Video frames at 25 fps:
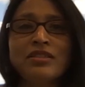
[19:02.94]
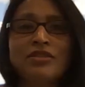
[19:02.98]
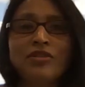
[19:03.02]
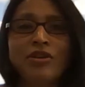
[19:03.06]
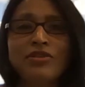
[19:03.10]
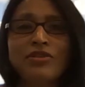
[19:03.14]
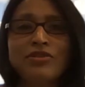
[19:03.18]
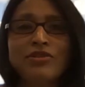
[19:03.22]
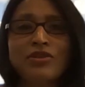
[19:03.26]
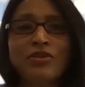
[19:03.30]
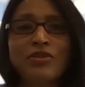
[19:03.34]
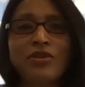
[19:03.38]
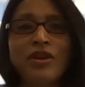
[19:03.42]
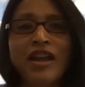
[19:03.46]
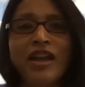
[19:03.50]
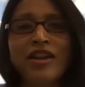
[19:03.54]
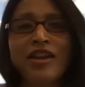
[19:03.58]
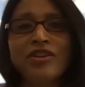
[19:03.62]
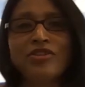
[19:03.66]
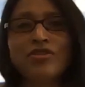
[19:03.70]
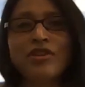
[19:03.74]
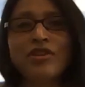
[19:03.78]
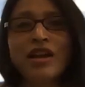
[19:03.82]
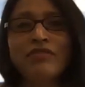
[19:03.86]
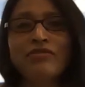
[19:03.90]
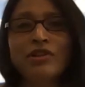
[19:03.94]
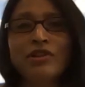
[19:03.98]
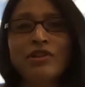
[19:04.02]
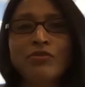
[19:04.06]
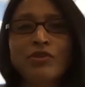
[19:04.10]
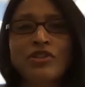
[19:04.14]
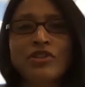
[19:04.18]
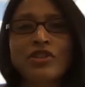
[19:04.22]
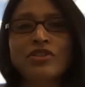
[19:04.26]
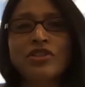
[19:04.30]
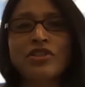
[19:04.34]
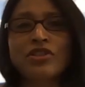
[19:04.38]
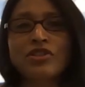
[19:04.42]
Also, air travel
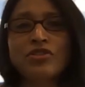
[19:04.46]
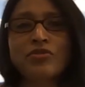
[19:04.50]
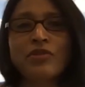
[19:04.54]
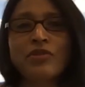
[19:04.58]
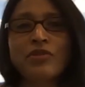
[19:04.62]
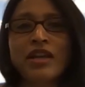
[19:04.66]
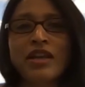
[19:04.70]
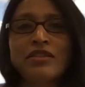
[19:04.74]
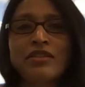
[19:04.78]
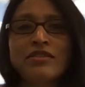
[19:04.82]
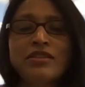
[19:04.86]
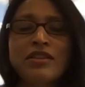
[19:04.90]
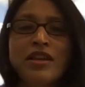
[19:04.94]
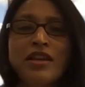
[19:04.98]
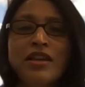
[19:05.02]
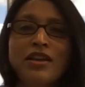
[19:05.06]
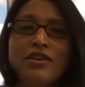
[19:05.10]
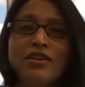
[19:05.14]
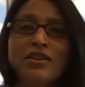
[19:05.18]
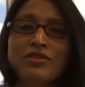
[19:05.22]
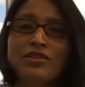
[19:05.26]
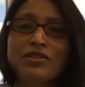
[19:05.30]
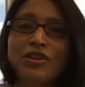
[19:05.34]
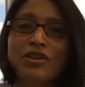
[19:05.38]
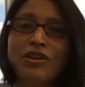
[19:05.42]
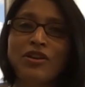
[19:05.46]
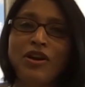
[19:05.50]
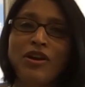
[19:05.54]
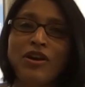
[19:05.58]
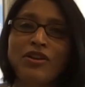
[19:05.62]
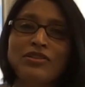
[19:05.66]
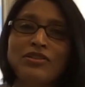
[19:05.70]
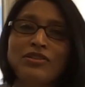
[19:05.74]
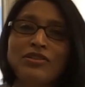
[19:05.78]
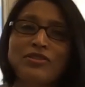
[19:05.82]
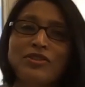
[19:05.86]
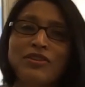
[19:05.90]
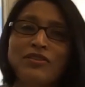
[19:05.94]
was under strain. So the
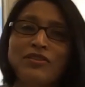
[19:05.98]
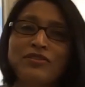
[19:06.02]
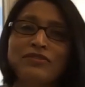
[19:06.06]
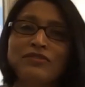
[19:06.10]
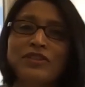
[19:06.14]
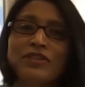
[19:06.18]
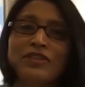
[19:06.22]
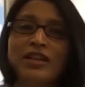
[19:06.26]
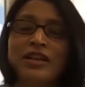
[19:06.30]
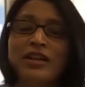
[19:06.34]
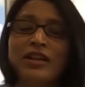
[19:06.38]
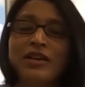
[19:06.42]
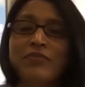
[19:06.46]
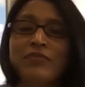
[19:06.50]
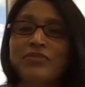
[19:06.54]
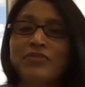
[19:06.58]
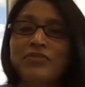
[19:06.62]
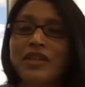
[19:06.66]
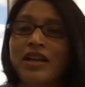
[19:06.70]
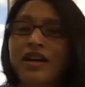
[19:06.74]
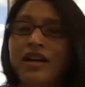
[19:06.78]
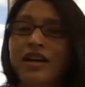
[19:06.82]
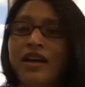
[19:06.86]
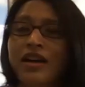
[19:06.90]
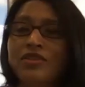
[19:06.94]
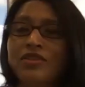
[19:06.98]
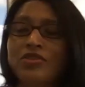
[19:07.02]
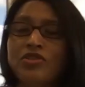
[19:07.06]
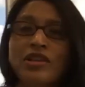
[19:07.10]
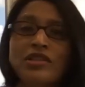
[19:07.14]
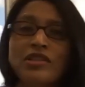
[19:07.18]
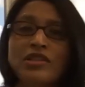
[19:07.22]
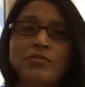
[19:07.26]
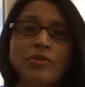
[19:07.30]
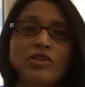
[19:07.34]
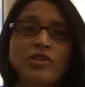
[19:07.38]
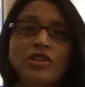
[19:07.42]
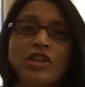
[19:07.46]
cost of
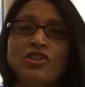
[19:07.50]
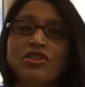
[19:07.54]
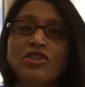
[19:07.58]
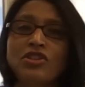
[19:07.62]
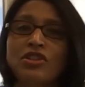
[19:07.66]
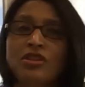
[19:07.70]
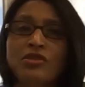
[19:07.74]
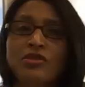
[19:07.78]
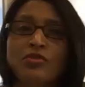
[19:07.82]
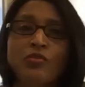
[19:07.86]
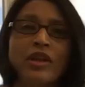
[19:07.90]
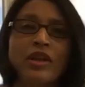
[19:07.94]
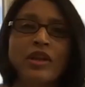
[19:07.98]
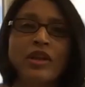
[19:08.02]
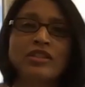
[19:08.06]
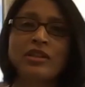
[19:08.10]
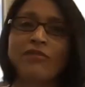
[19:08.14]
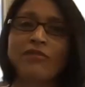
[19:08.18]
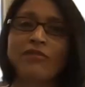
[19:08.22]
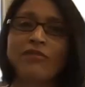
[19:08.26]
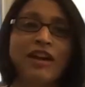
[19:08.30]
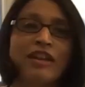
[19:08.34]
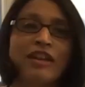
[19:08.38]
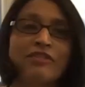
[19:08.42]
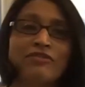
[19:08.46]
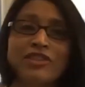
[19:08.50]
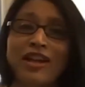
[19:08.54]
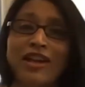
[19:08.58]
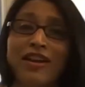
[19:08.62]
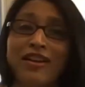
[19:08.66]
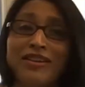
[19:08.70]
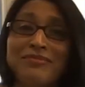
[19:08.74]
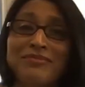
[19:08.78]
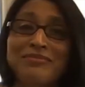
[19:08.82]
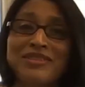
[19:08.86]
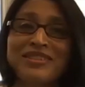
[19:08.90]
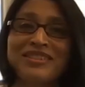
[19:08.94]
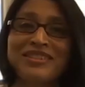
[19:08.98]
transportation went up five
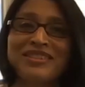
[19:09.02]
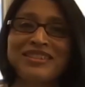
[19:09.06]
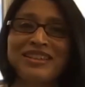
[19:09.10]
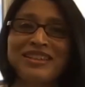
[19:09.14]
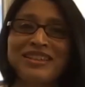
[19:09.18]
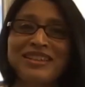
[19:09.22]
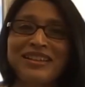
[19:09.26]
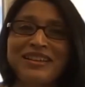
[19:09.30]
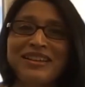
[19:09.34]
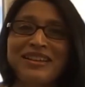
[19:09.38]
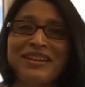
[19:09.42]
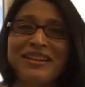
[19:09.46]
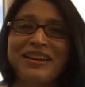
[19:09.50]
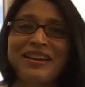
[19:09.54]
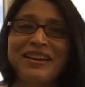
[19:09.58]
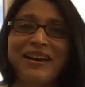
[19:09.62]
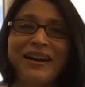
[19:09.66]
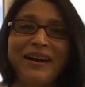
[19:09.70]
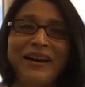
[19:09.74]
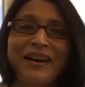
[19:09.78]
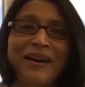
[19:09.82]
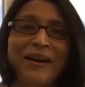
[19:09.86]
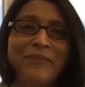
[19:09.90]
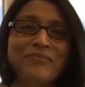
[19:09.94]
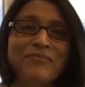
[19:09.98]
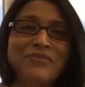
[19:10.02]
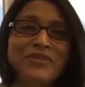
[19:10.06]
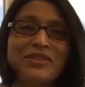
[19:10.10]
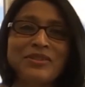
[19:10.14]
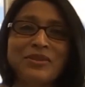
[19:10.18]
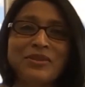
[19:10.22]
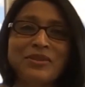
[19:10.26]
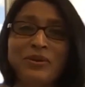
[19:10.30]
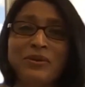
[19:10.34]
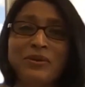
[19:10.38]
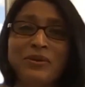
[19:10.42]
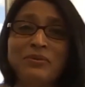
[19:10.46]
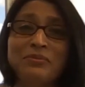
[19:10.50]
times. Um,
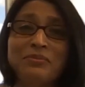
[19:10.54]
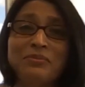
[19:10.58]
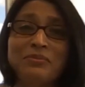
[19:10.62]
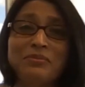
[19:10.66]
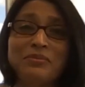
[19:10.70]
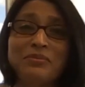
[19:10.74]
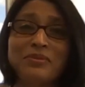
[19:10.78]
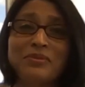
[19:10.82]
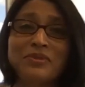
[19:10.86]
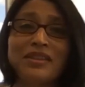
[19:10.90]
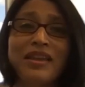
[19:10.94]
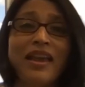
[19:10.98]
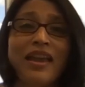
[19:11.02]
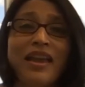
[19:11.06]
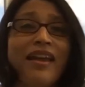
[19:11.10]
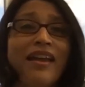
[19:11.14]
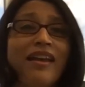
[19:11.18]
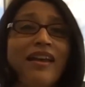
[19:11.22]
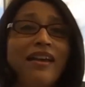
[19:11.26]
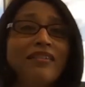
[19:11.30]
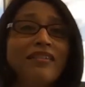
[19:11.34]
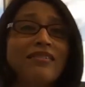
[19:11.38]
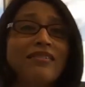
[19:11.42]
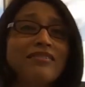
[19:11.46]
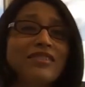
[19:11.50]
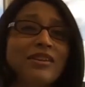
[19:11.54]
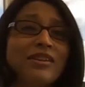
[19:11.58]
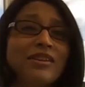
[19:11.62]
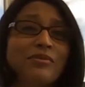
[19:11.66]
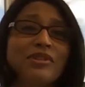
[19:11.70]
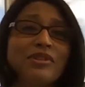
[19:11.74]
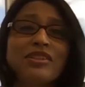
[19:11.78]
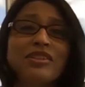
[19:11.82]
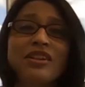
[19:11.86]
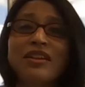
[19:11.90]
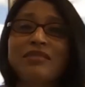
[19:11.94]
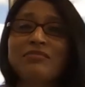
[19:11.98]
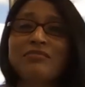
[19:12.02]
so, wow. yeah, there were
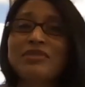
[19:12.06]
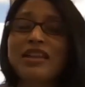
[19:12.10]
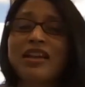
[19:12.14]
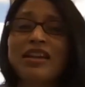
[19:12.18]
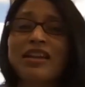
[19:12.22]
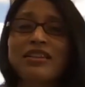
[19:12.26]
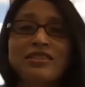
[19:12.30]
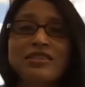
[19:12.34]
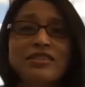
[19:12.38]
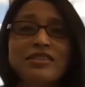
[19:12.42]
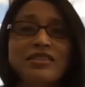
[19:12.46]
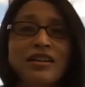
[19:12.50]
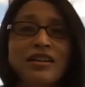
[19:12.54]
times that,